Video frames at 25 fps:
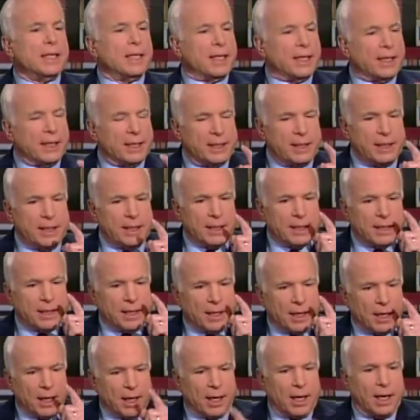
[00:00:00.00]
And again,
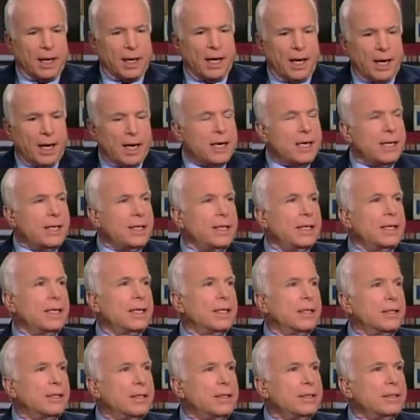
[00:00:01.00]
I
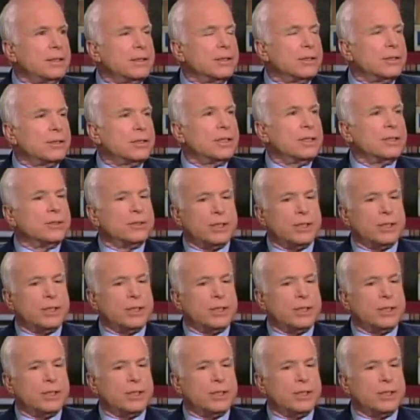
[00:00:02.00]
and others